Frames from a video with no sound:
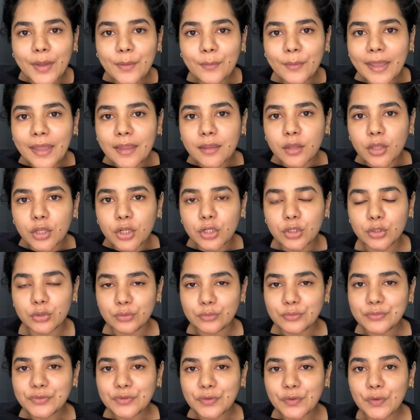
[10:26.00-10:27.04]
wear a lot of
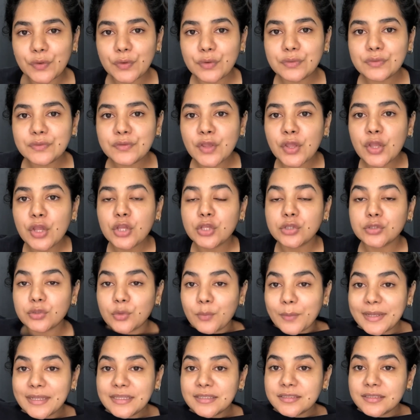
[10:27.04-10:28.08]
loose clothes, so
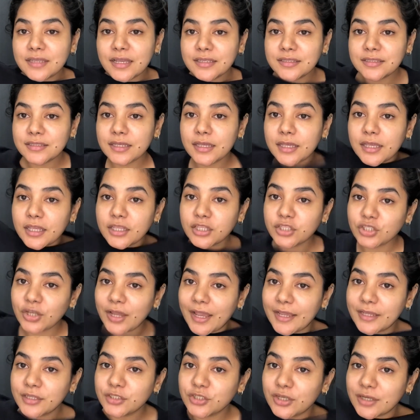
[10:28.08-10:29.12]
when it starts to itch,
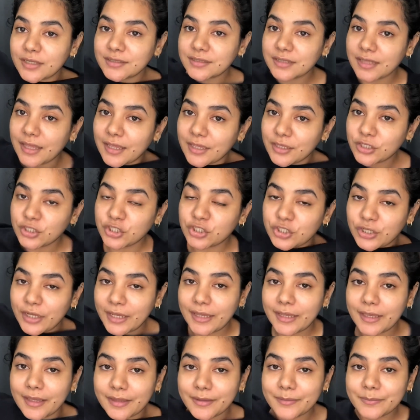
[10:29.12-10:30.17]
I just like
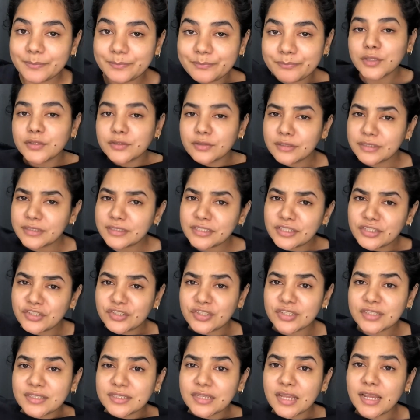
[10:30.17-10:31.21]
shake it. So the
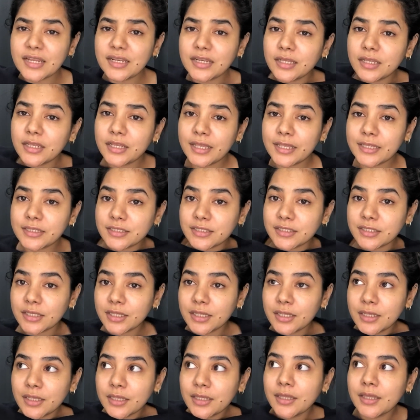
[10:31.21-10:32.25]
t-shirts kind of hit
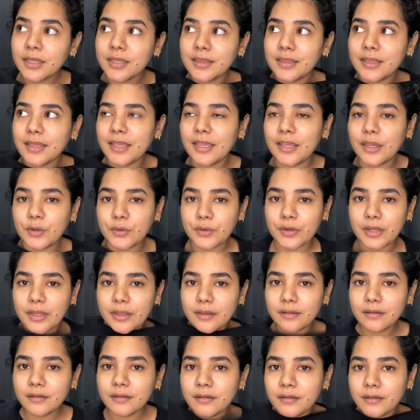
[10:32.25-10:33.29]
the
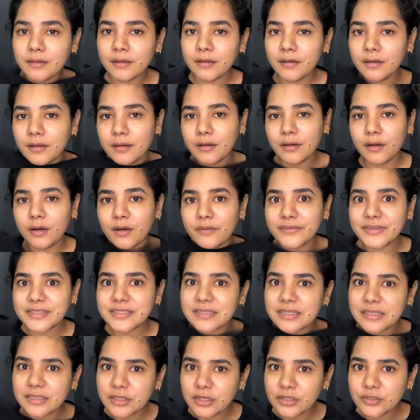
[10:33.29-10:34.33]
area,
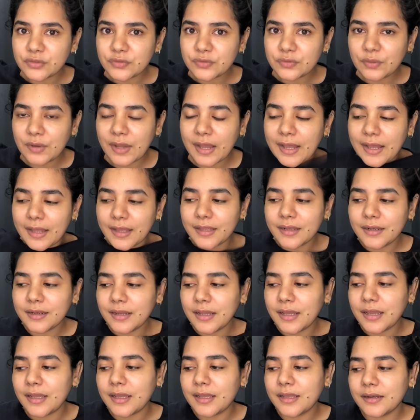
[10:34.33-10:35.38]
obviously not too hard,
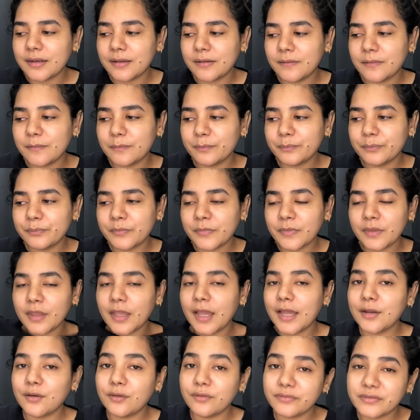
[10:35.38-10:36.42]

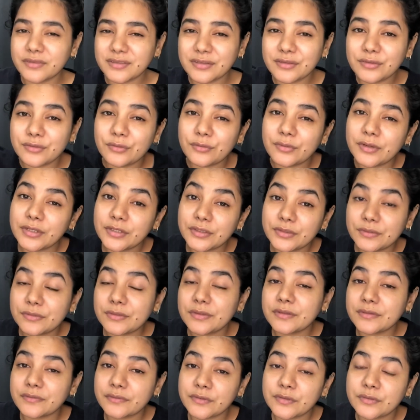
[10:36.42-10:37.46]
and obviously don't want to do
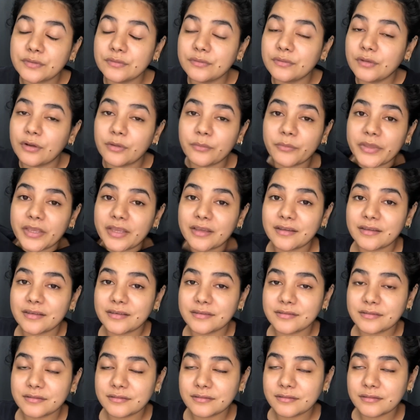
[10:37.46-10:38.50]
this for too long
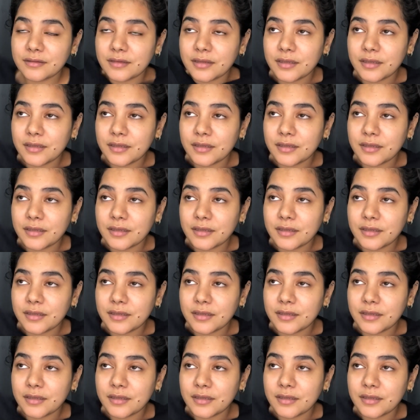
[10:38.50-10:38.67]
because